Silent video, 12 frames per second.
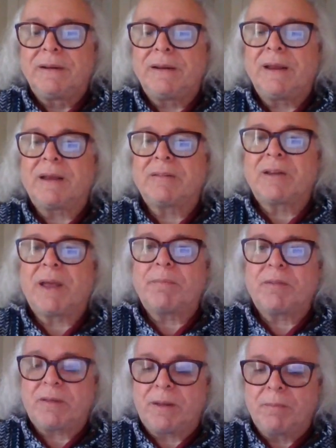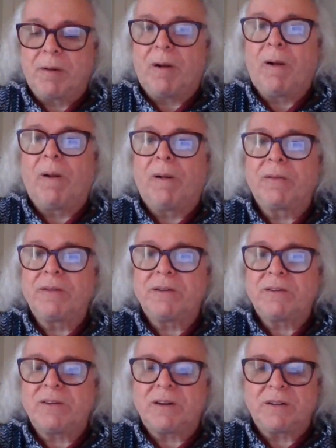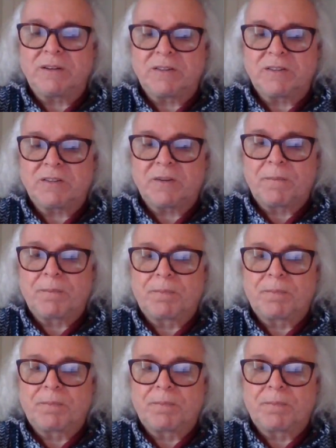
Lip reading: He has kept them all these years.